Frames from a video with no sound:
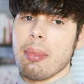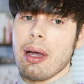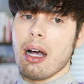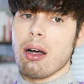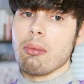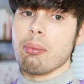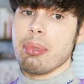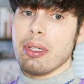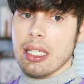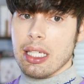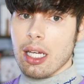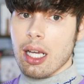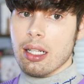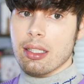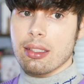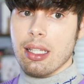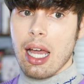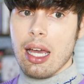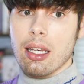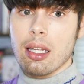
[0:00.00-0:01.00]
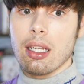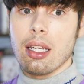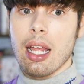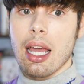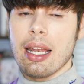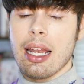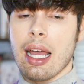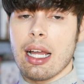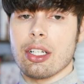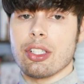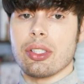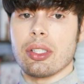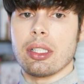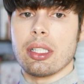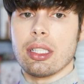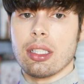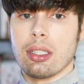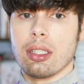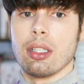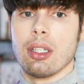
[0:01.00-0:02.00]
about being excited and
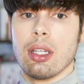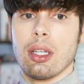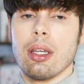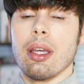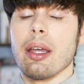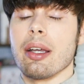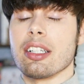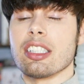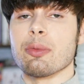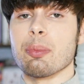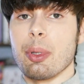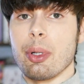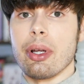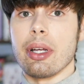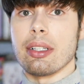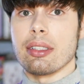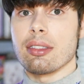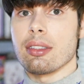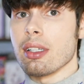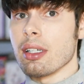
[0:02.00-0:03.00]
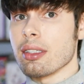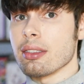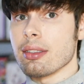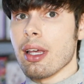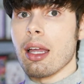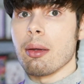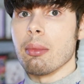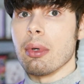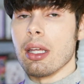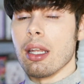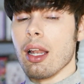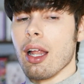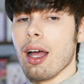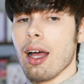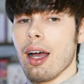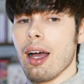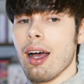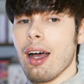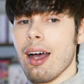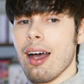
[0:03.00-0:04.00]
actually experience the excitement.
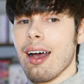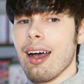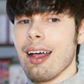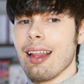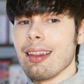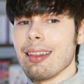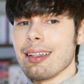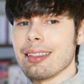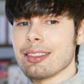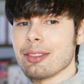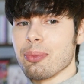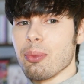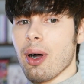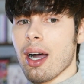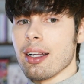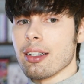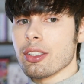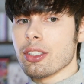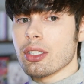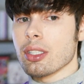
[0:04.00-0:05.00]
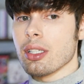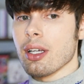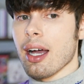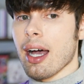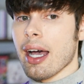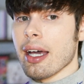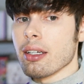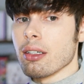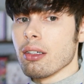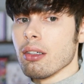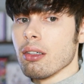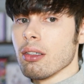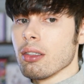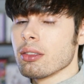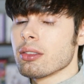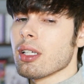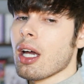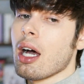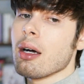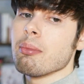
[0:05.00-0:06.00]
Let's watch
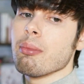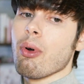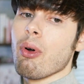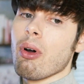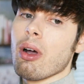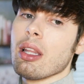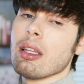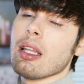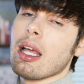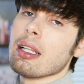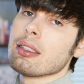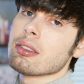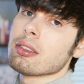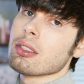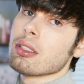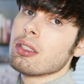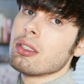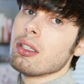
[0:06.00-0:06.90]
Idol Tomboy, let's